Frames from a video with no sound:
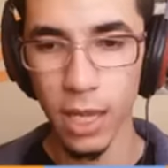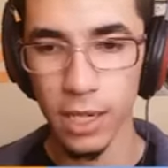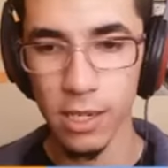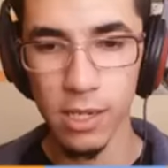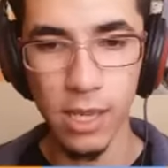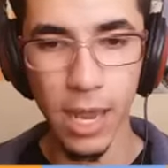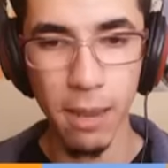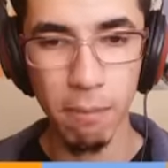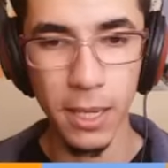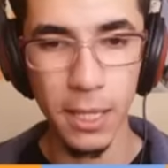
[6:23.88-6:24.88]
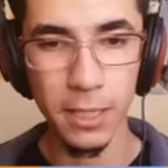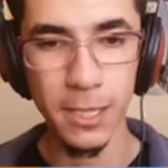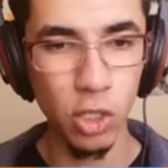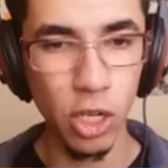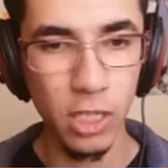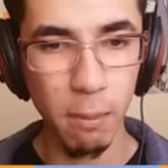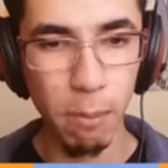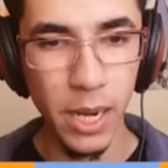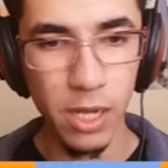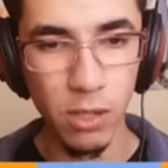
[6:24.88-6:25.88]
Nothing is happening. Just a
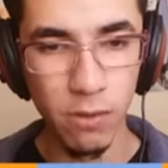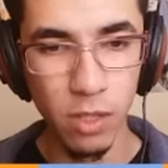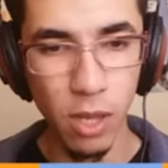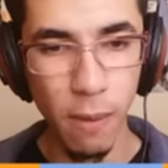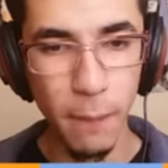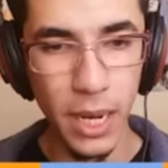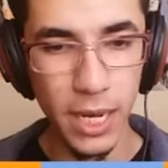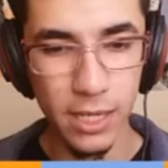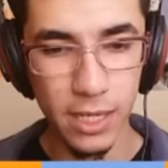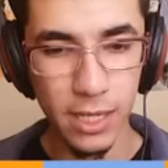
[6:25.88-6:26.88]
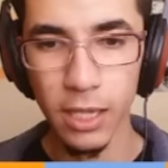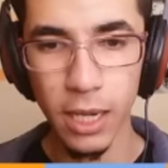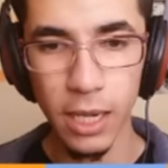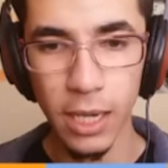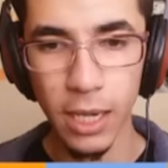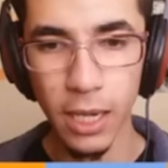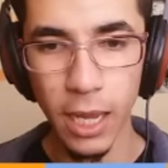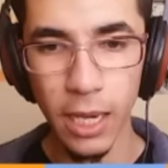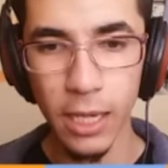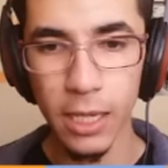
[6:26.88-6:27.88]
bunch of zombies. Can I
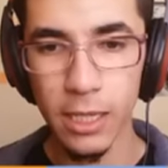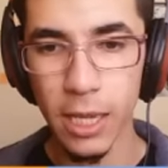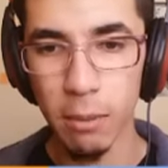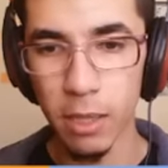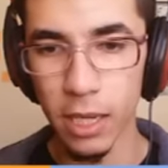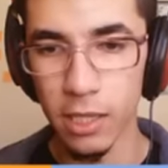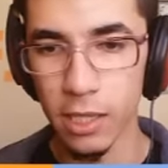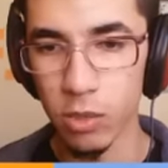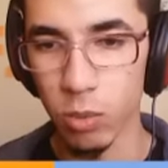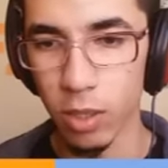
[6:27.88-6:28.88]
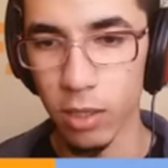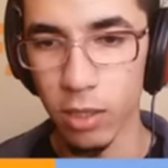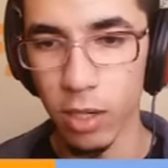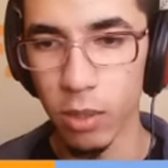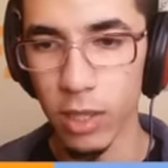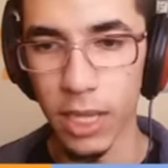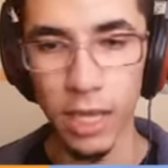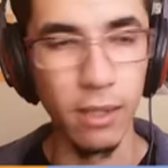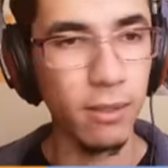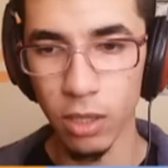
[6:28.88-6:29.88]
uncontaminate this one? No, I
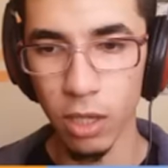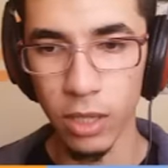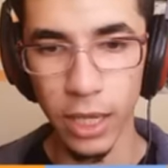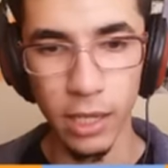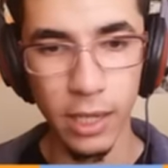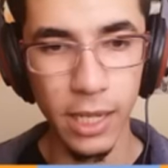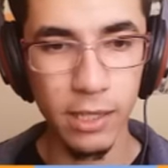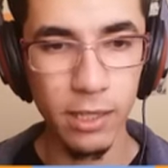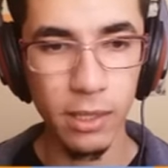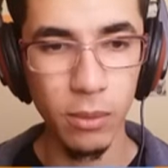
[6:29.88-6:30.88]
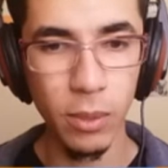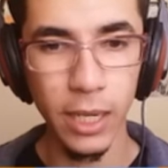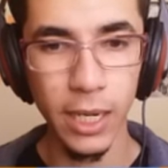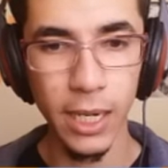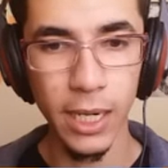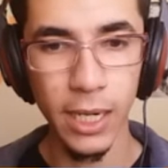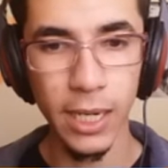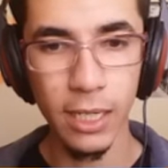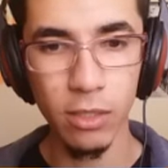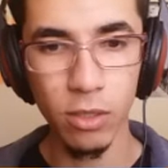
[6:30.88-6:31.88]
can't. Okay, next we
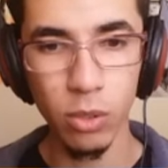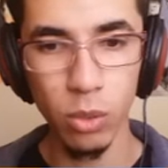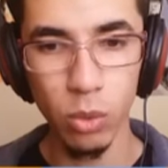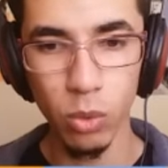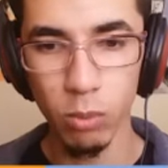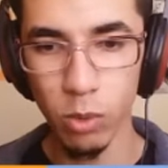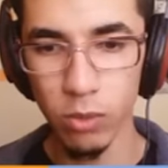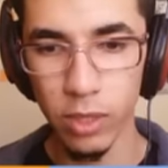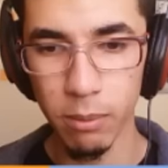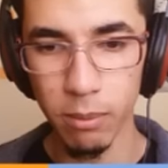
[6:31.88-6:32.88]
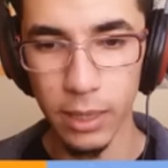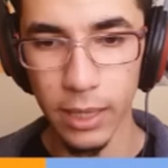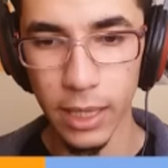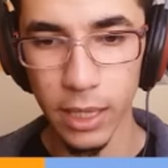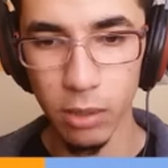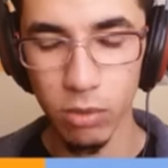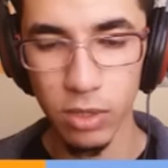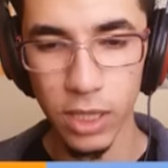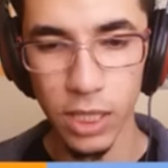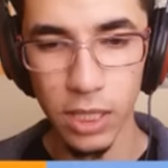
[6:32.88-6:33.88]
got to move them
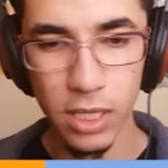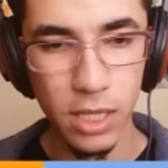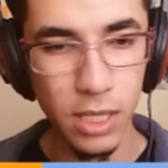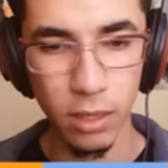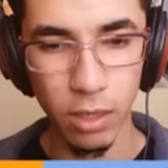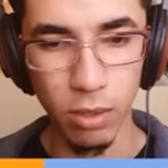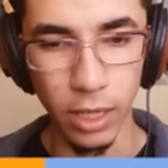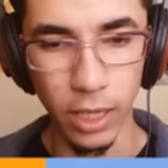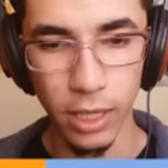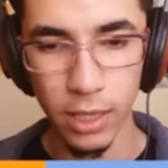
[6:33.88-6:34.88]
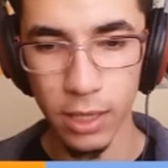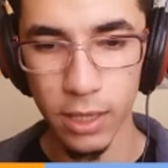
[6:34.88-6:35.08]
downstairs. Okay.